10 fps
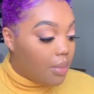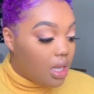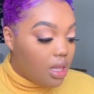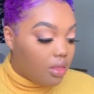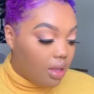
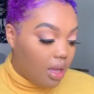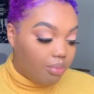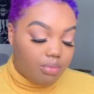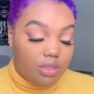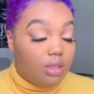
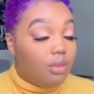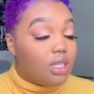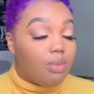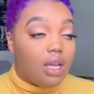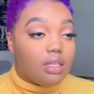
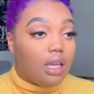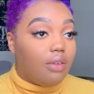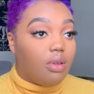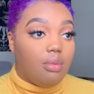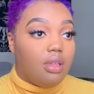this bronzer I
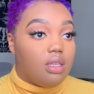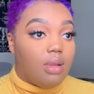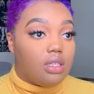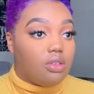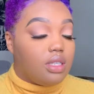get from the beauty
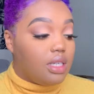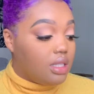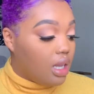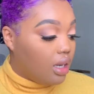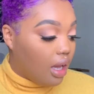spot. So it's
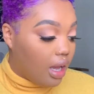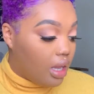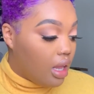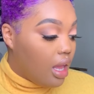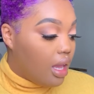
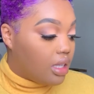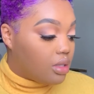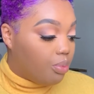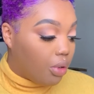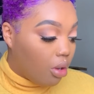$6.99.
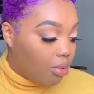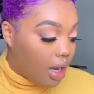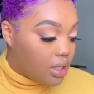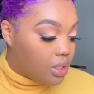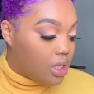It's Pro
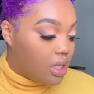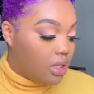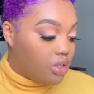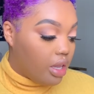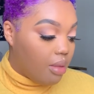Bronzer
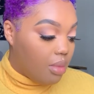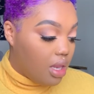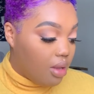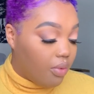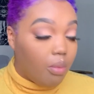in the shade
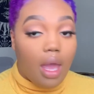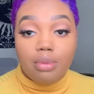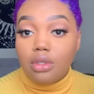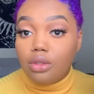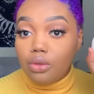Medium from
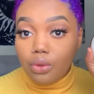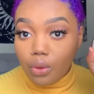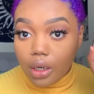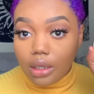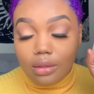Absolute New
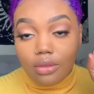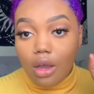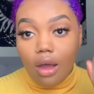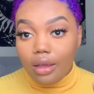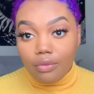York.
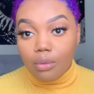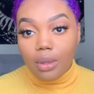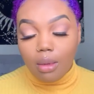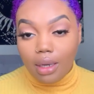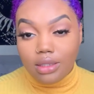Y'all, if you've
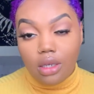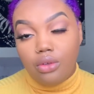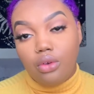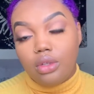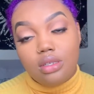been on my channel,
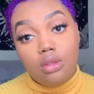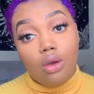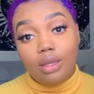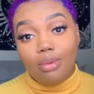you know this is the only